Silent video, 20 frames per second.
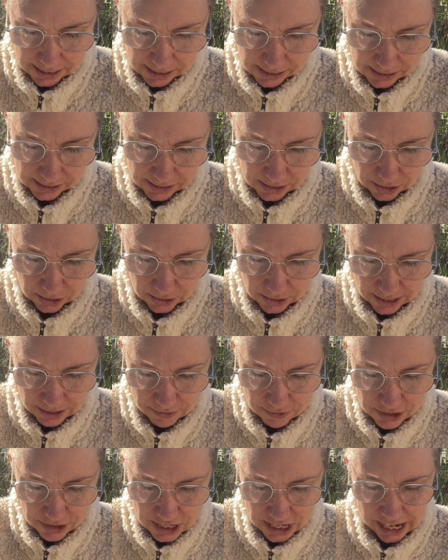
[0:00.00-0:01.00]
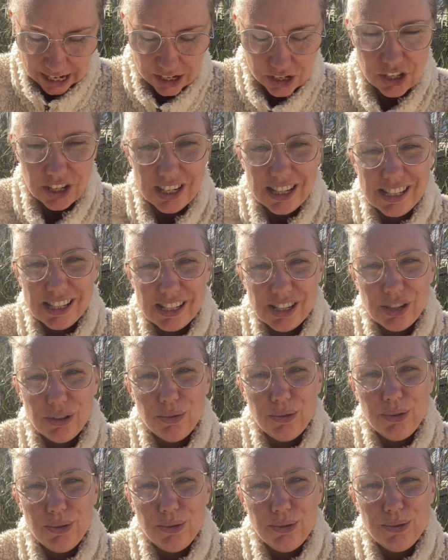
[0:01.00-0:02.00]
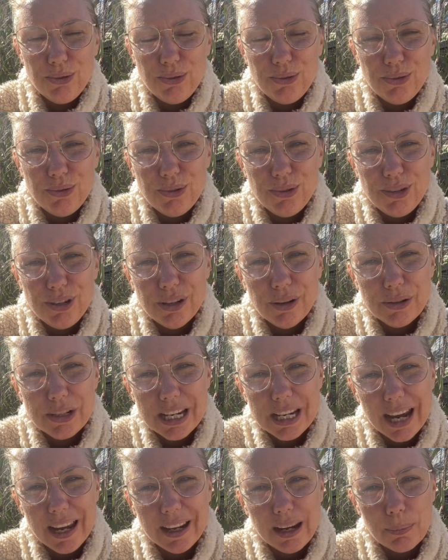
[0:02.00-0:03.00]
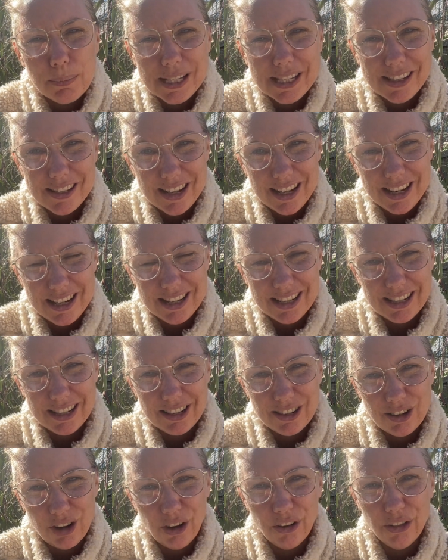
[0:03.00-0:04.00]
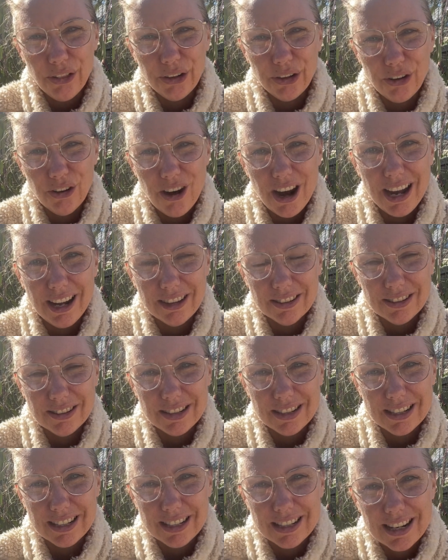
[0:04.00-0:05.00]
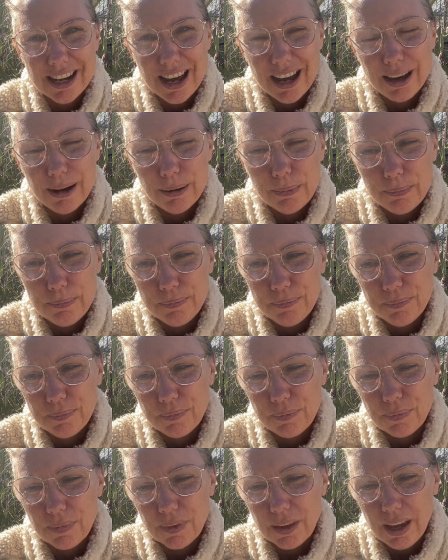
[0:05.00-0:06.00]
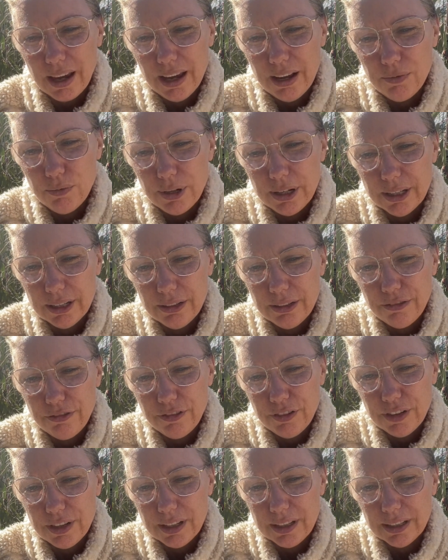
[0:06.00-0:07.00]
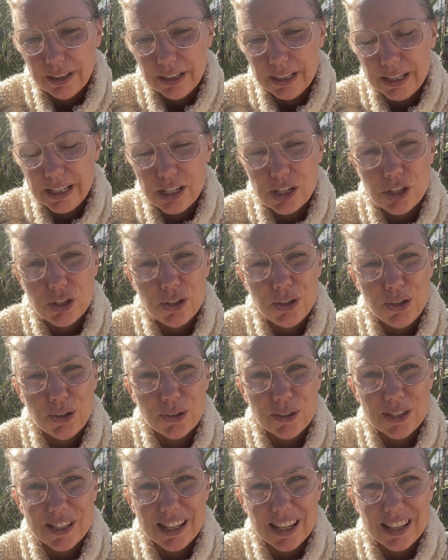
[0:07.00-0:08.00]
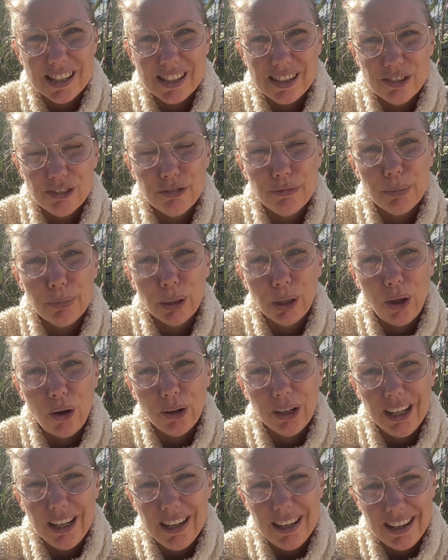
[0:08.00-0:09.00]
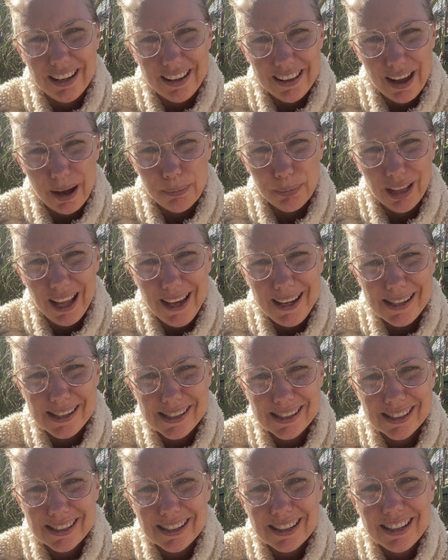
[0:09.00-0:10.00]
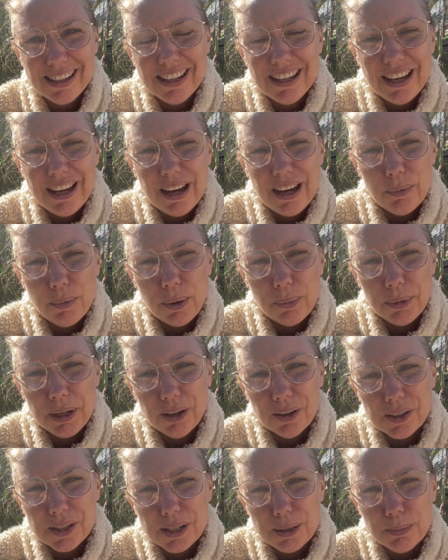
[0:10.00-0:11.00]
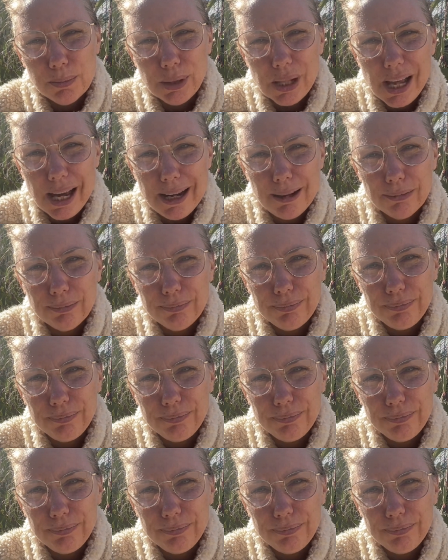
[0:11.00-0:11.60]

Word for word: So the invitation is to, you know, take up a seat on the ground um, and really feel into your sense of belonging in that place when we contemplate.